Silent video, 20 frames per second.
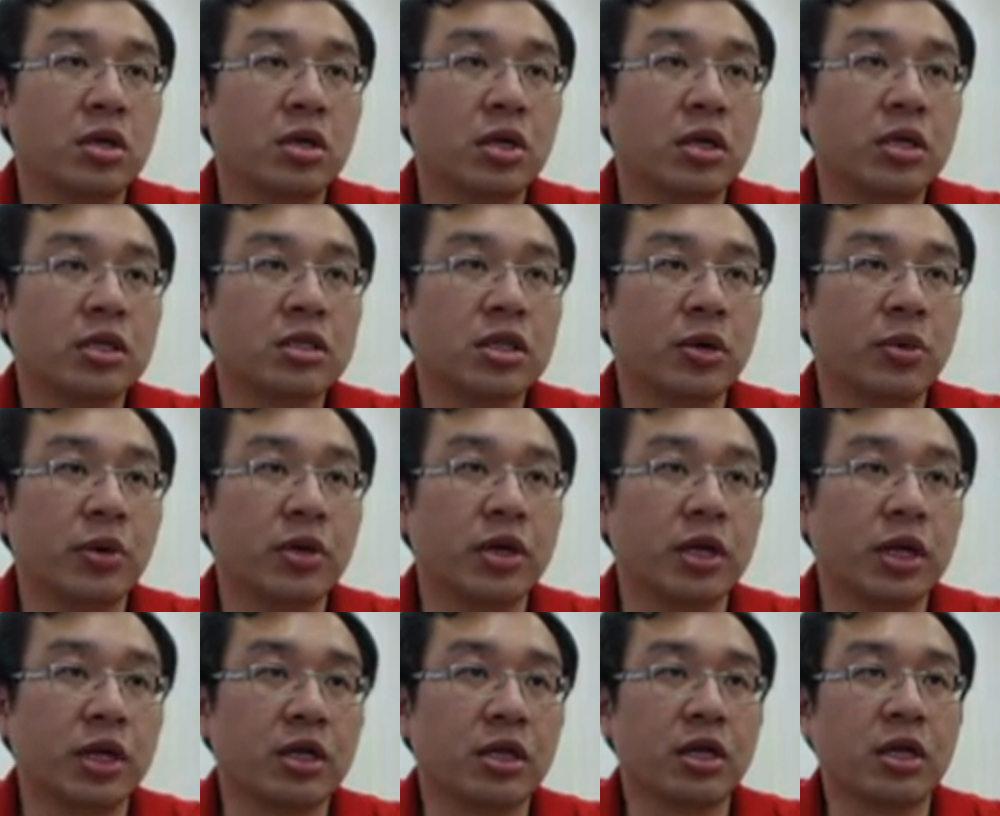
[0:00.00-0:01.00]
e7 and
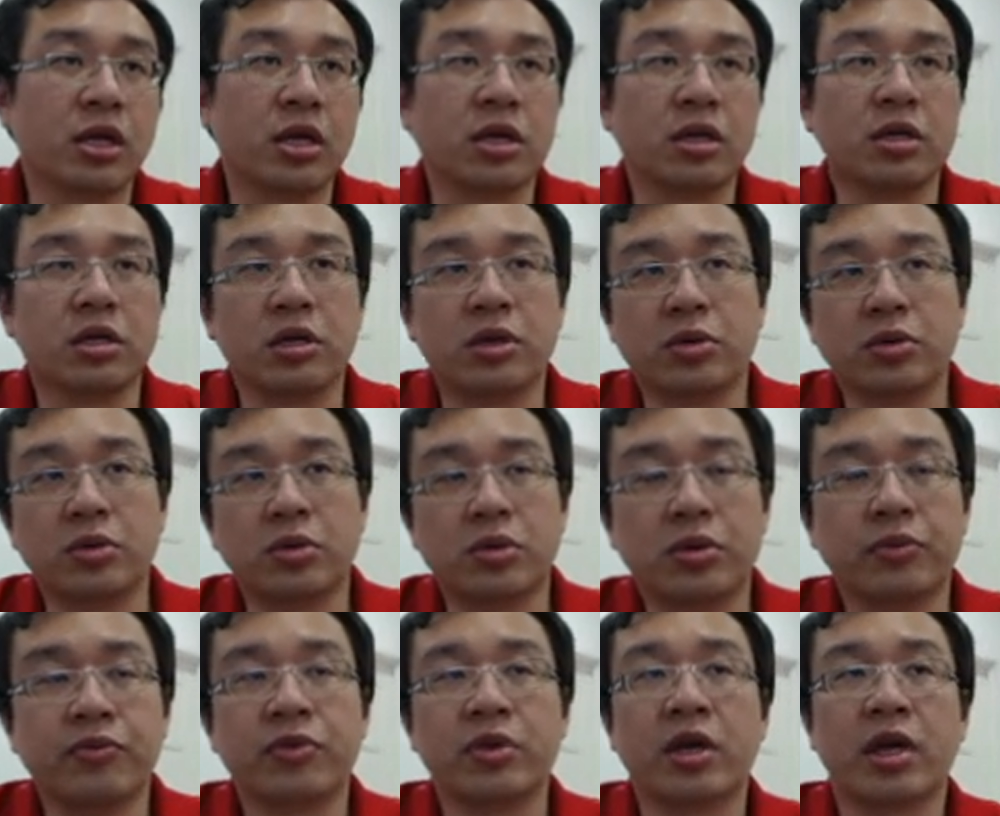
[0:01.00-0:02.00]
attack the rook,
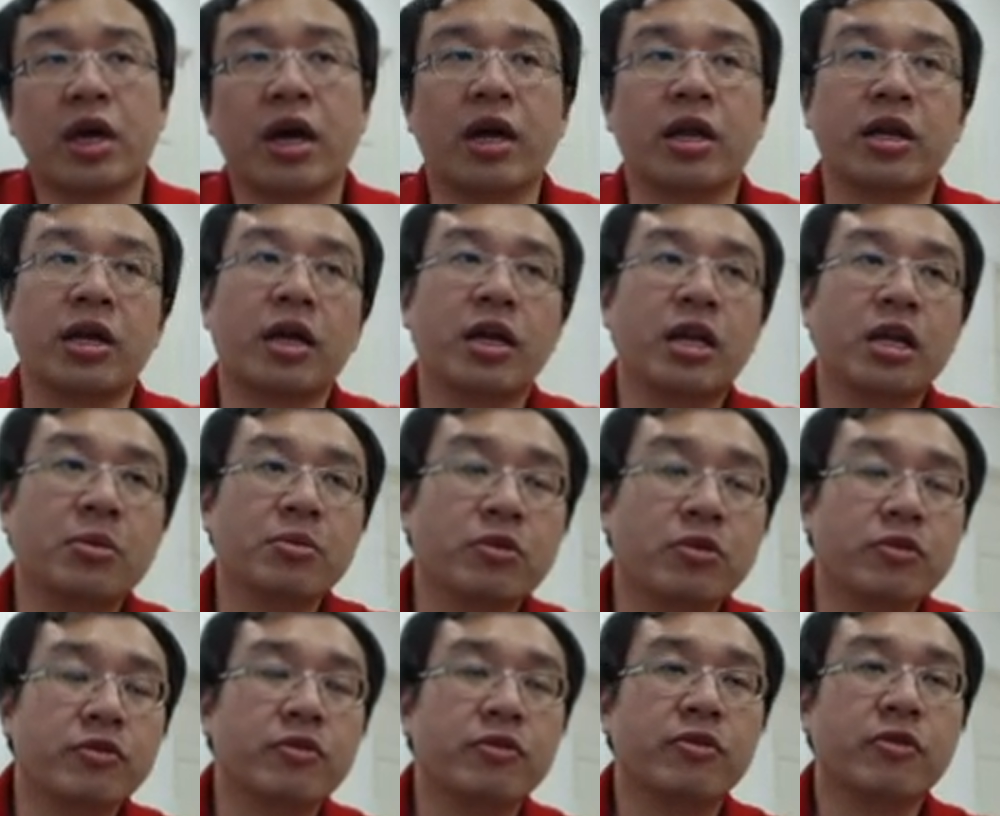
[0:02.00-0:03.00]
and any
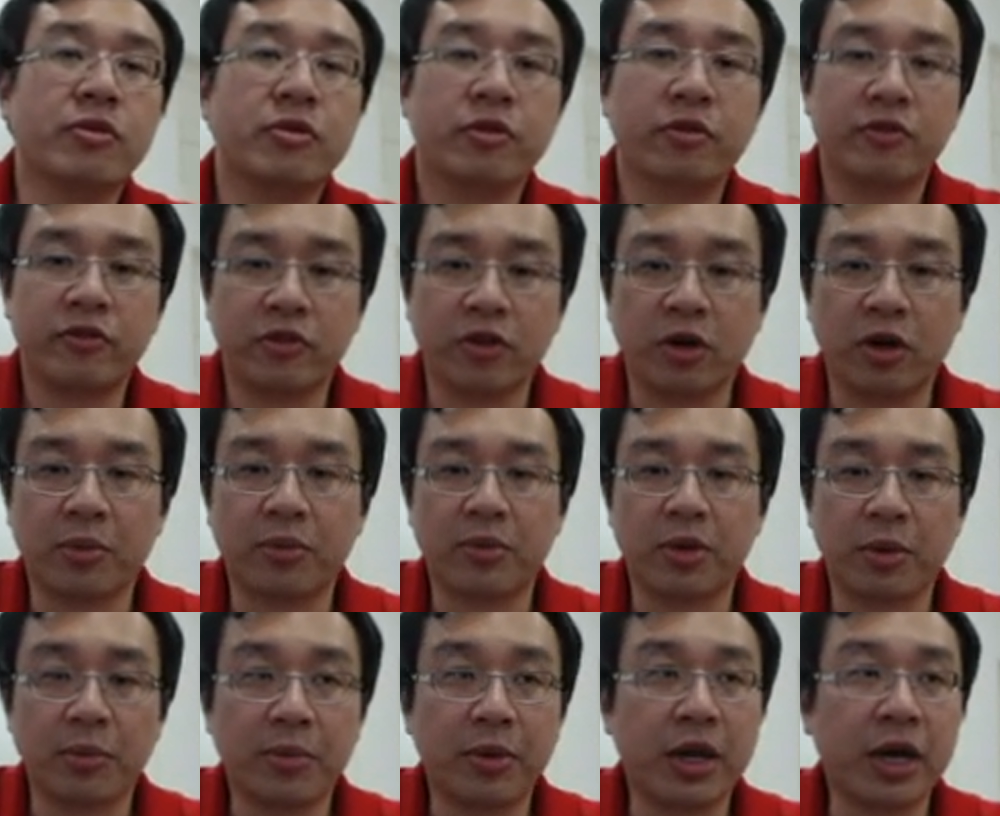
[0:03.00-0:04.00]
move from the
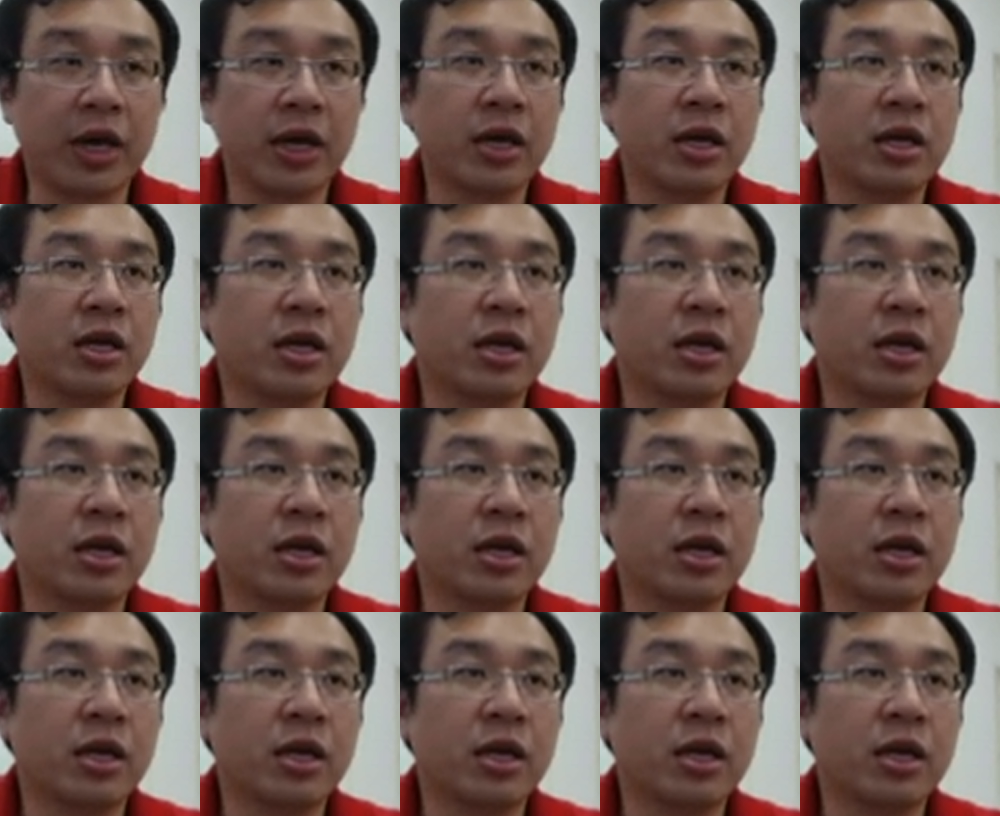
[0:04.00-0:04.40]
black,